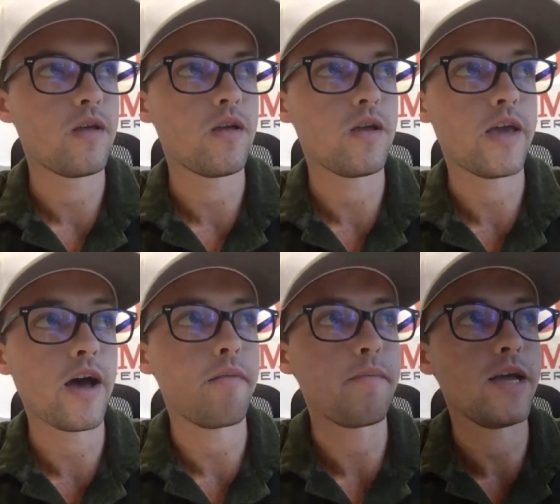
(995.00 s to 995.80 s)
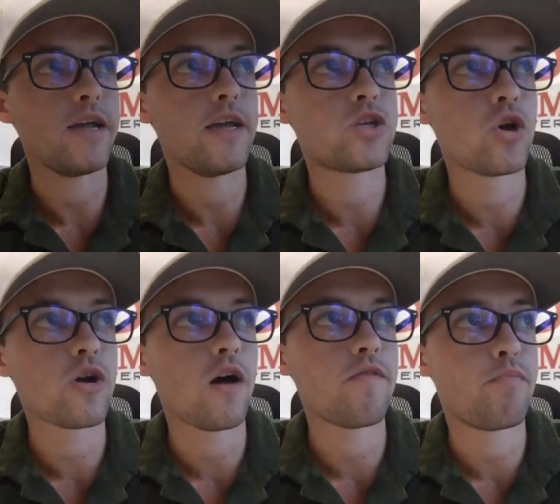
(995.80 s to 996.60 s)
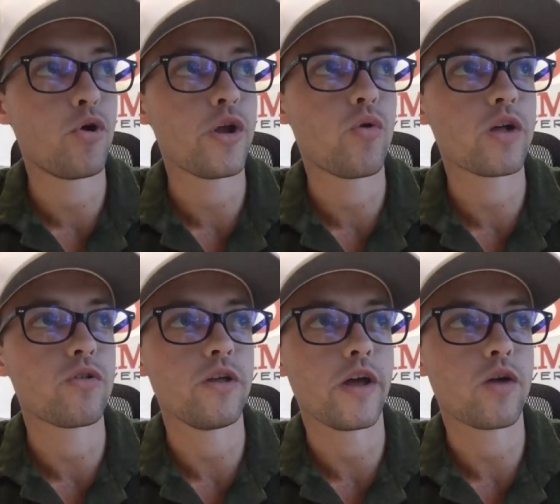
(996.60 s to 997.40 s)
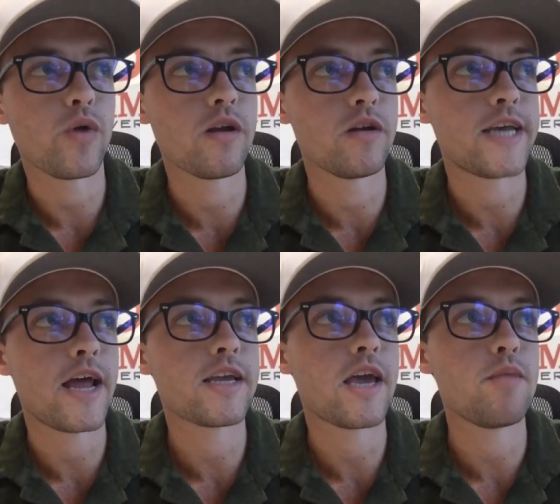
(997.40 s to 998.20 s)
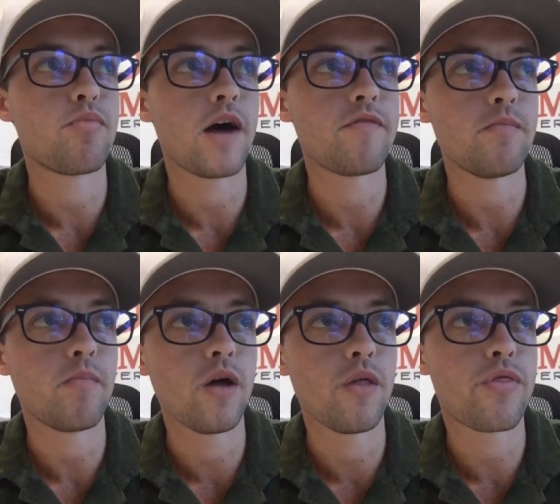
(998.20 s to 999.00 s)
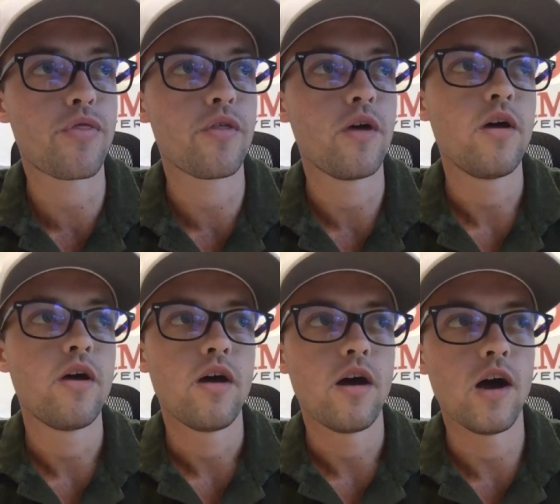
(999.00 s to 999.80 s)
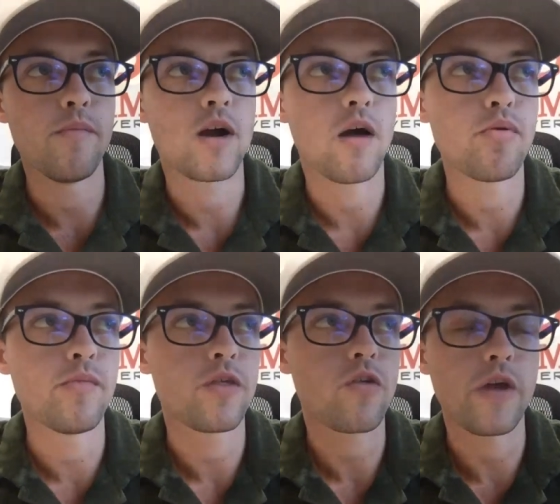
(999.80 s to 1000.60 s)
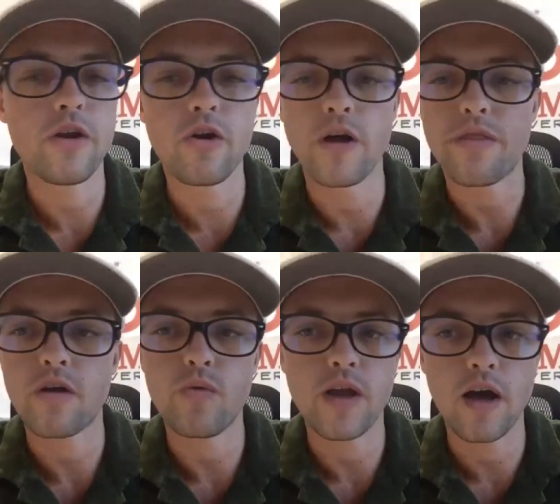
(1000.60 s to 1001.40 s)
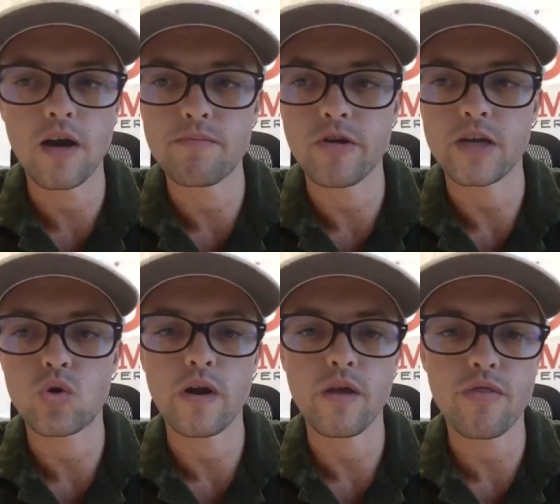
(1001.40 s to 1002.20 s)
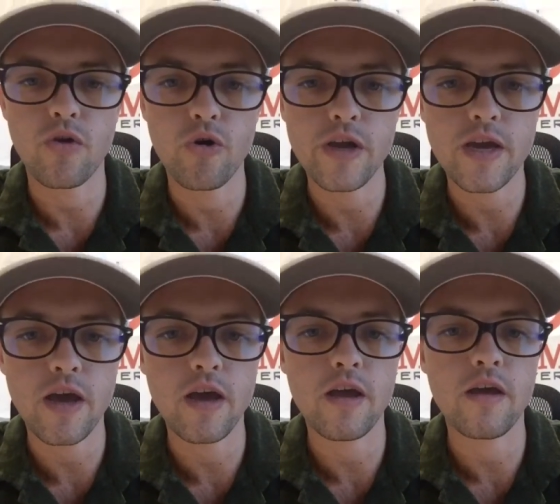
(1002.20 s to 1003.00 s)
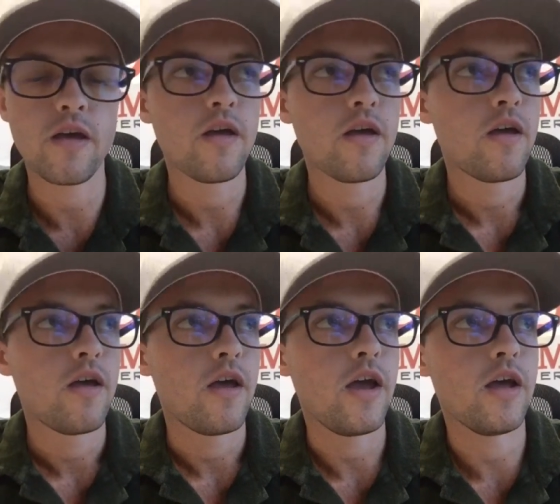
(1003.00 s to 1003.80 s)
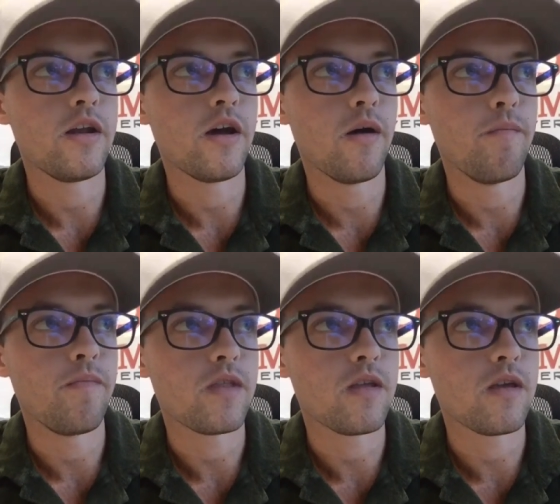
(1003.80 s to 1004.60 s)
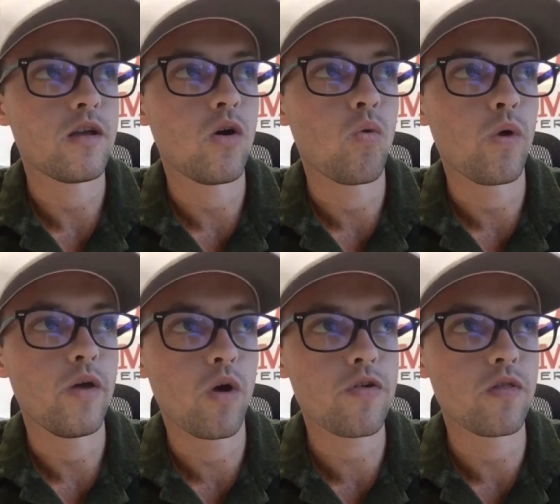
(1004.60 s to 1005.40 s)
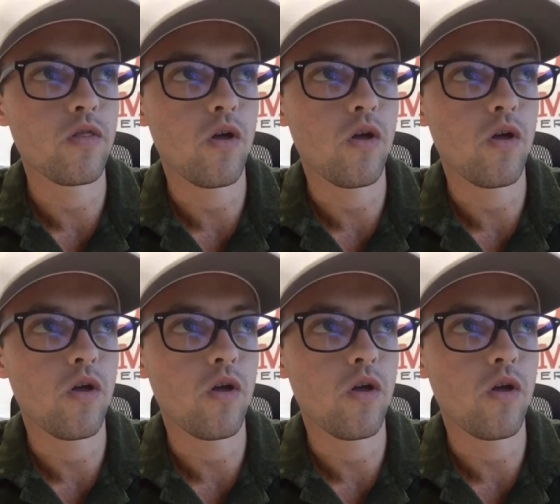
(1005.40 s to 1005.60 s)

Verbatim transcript: yeah, I mean, it took off pretty quickly. Like we had a 10K profit month. Um, a couple months later, I think we got up to like 20, 30K. And, um, you know, it wasn't